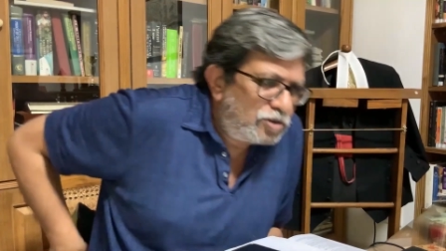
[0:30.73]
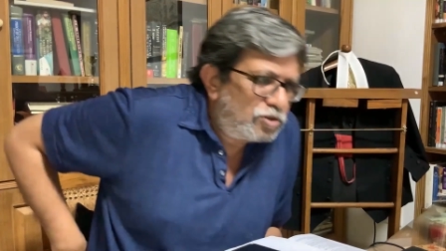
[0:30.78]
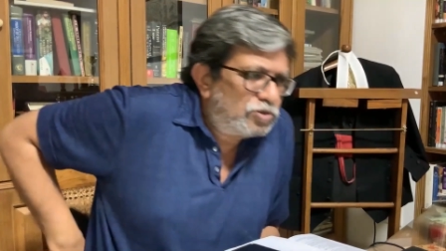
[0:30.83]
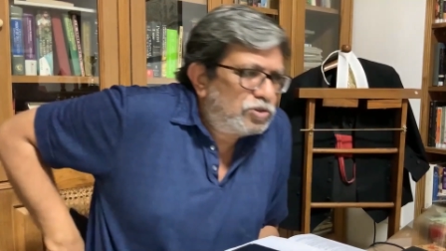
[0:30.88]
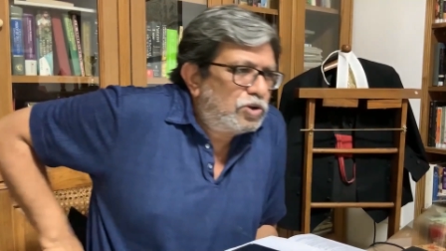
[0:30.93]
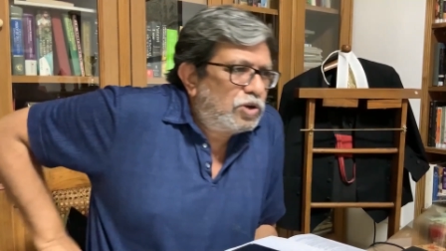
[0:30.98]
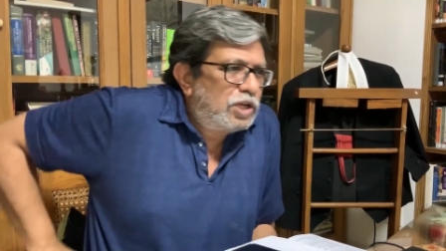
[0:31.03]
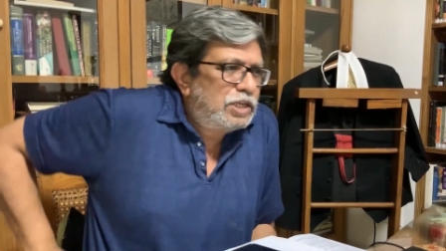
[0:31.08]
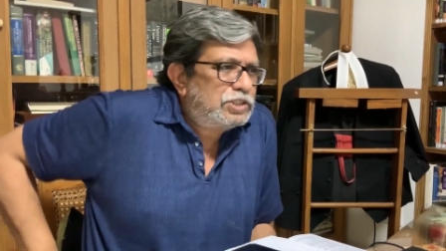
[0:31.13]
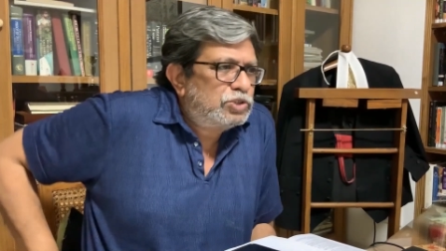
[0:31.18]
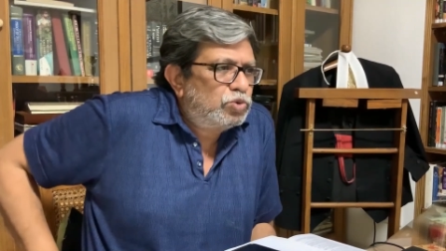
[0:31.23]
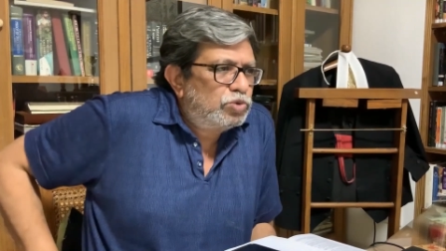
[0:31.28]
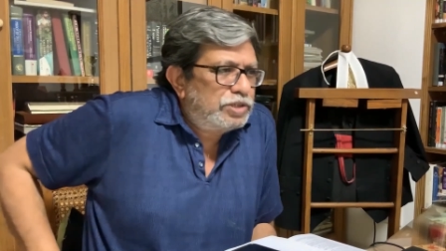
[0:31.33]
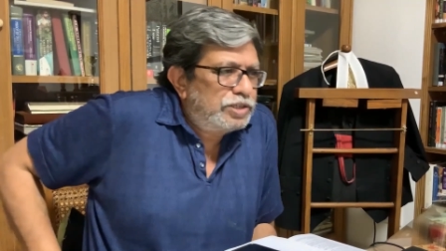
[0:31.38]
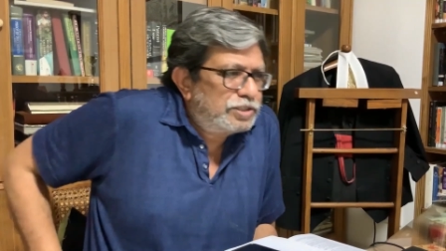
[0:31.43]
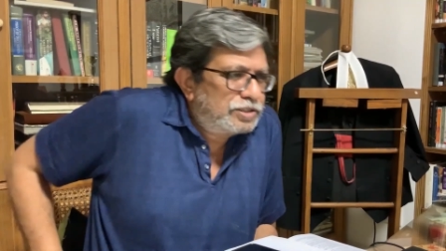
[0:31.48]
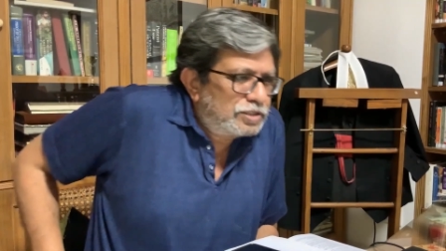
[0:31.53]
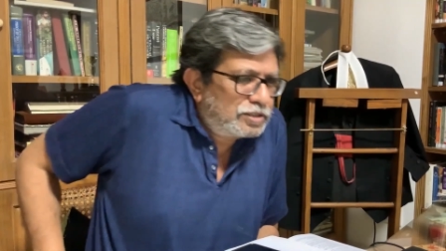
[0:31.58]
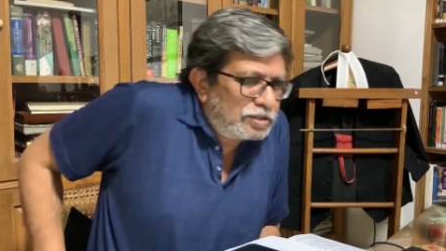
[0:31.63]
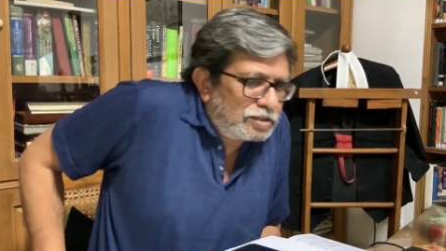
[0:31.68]
on the last
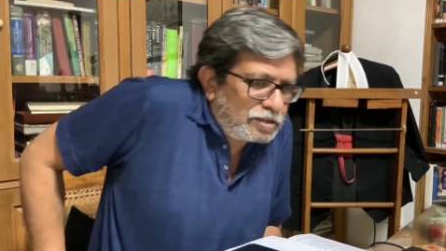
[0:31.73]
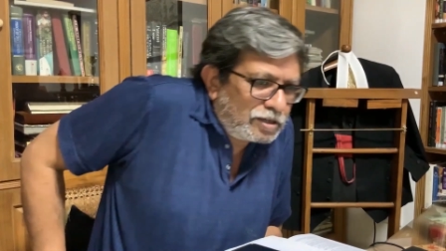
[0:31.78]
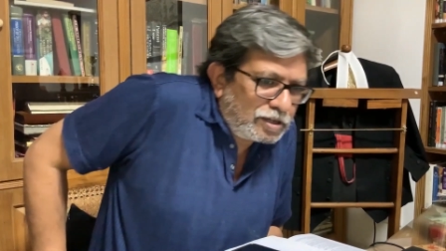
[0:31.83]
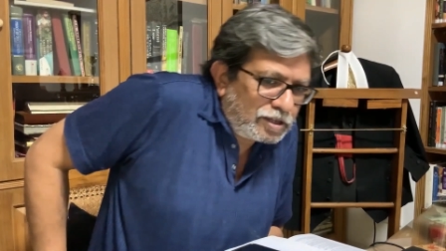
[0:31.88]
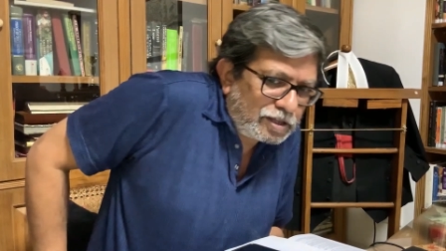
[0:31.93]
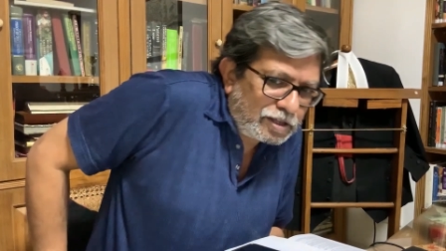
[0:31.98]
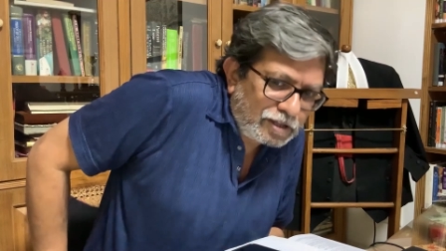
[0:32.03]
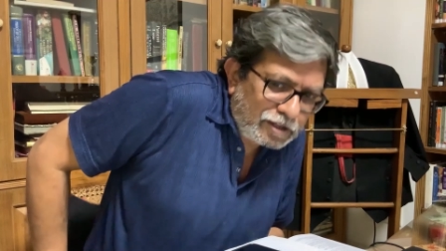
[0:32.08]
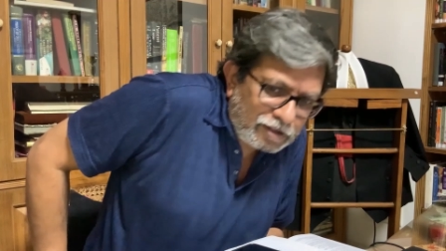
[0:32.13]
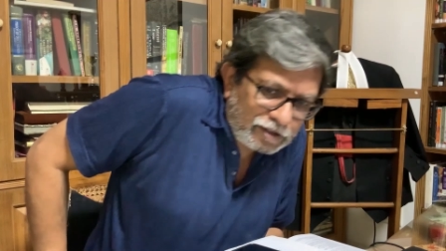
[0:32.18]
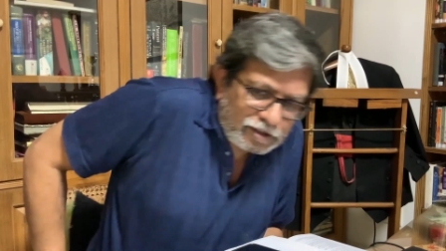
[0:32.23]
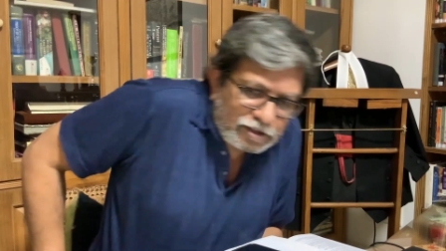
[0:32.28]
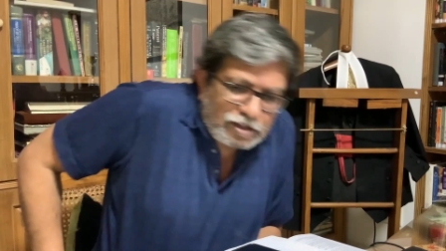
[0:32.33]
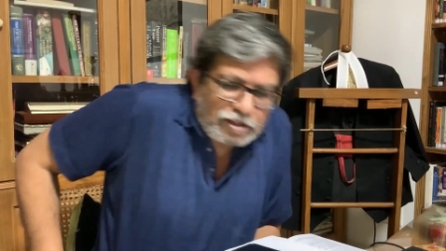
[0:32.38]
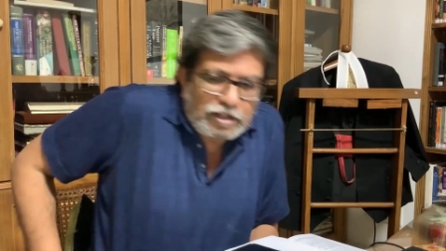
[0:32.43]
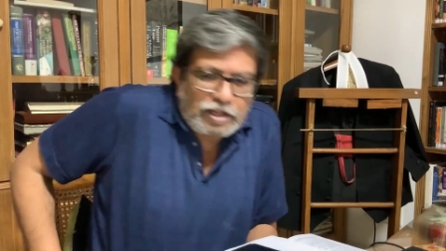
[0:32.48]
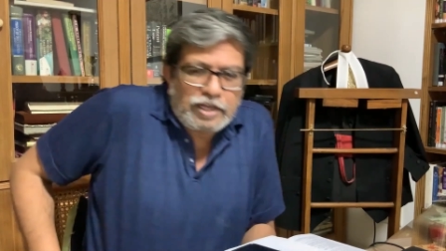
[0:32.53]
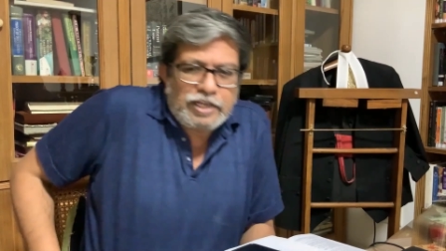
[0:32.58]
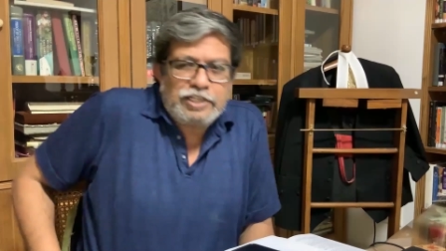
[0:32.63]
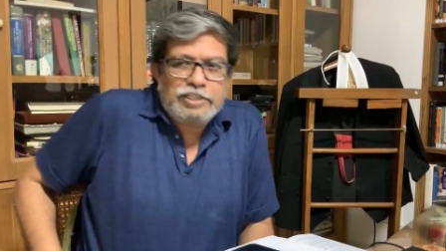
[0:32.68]
occasion
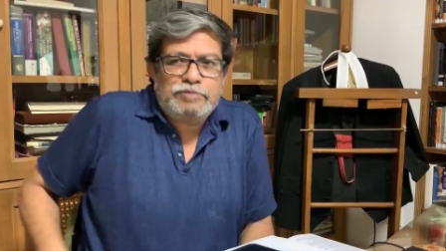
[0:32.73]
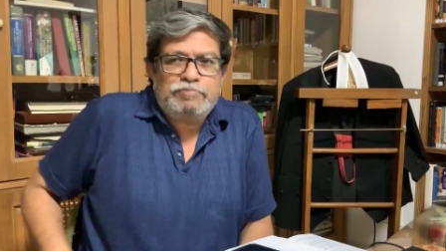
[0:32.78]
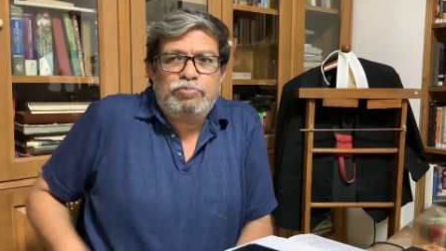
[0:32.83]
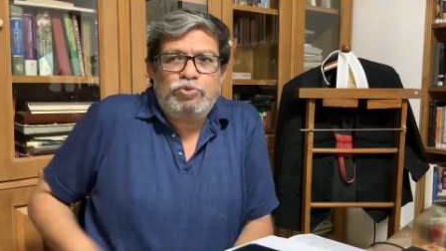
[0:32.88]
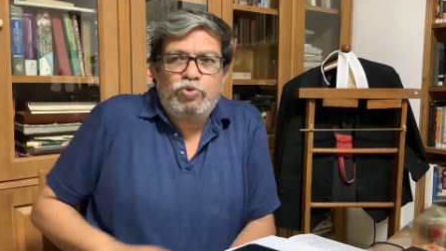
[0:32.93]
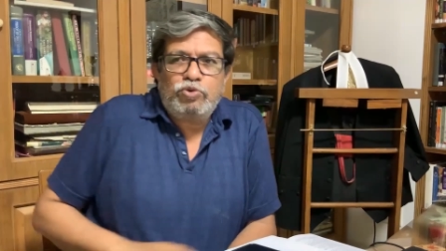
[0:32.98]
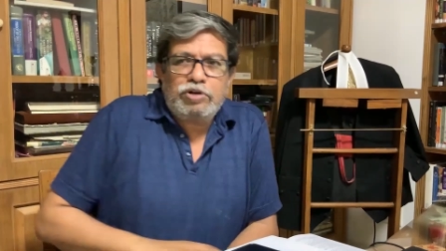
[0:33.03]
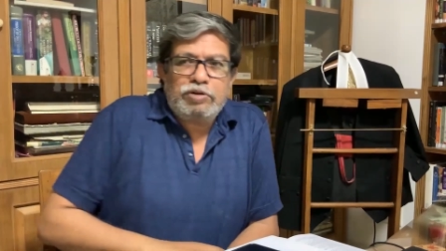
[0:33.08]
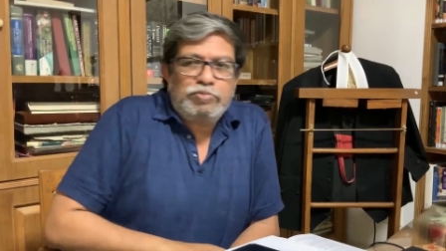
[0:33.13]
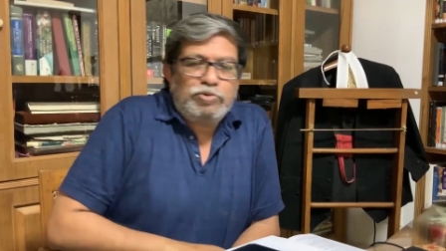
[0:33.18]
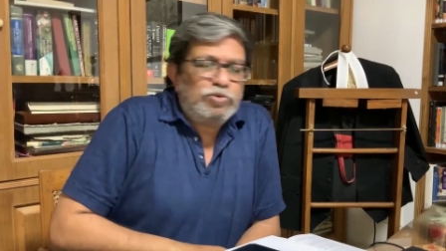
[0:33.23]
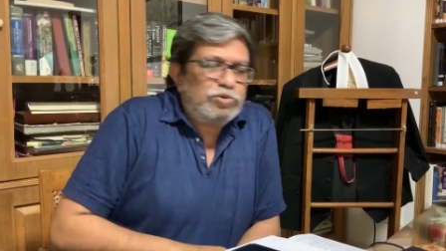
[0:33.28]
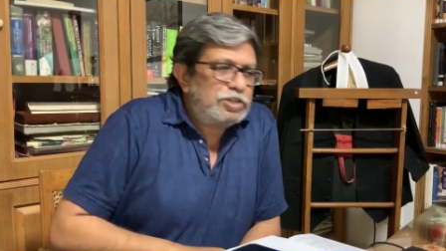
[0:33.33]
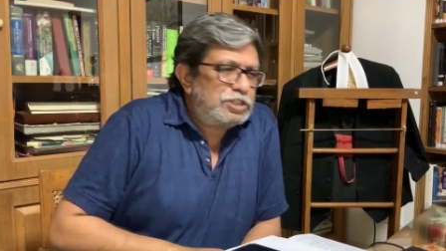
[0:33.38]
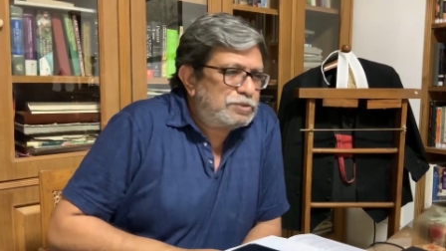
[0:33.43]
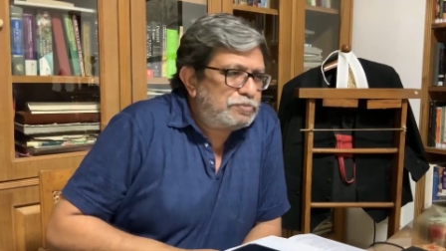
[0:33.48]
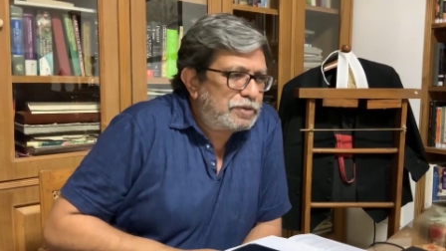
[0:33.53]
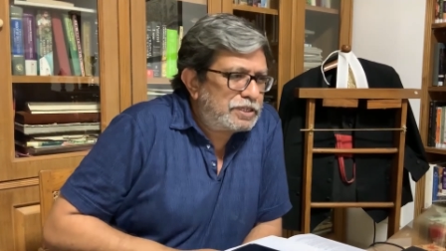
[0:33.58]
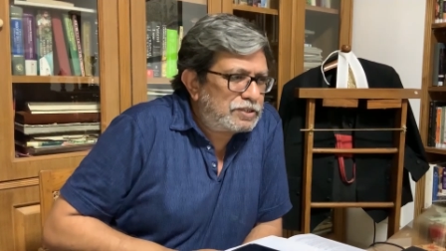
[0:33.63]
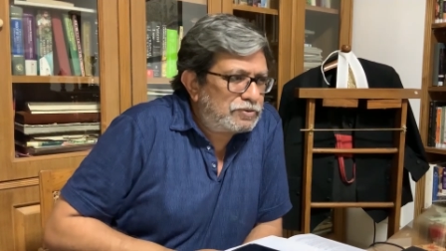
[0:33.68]
I spoke about
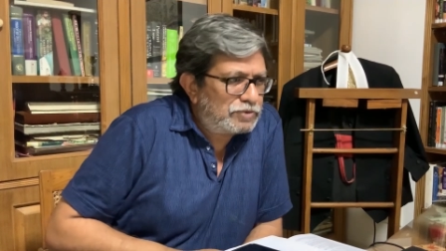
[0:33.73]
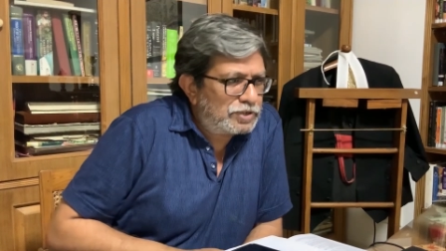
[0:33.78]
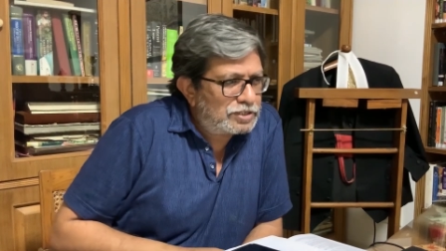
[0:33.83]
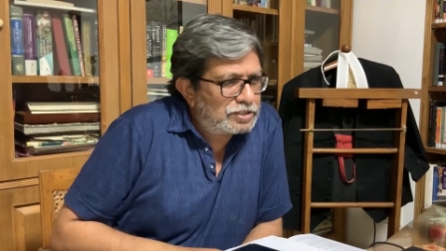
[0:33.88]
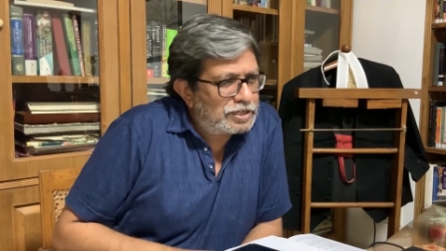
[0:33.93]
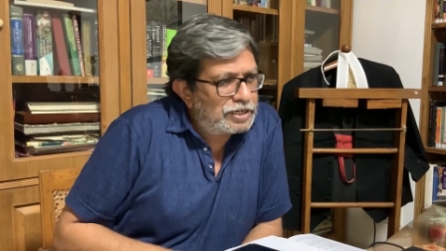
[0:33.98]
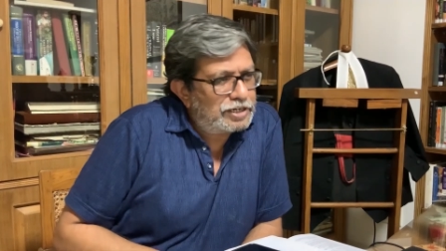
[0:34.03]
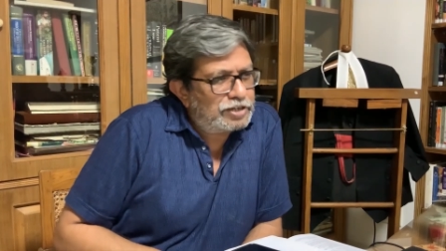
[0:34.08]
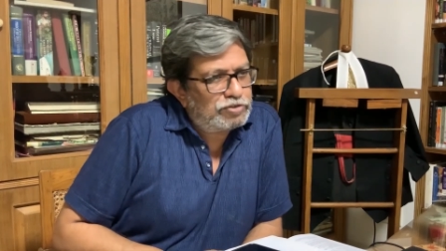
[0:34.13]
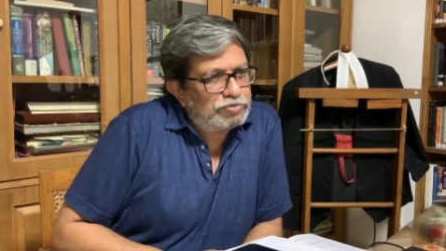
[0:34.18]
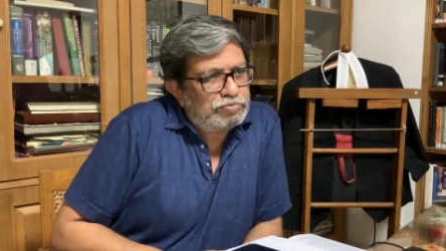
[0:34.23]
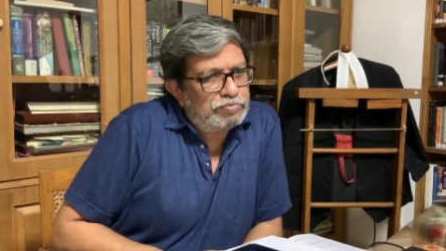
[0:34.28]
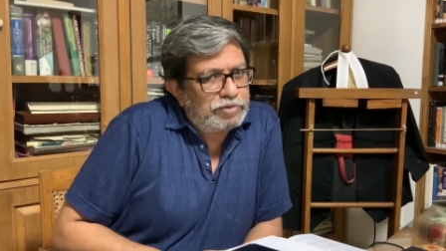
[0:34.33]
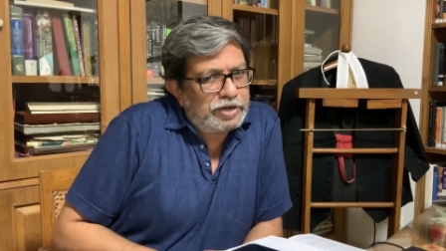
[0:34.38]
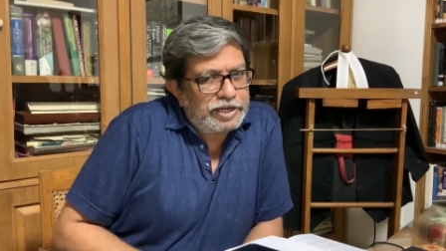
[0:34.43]
a specific state of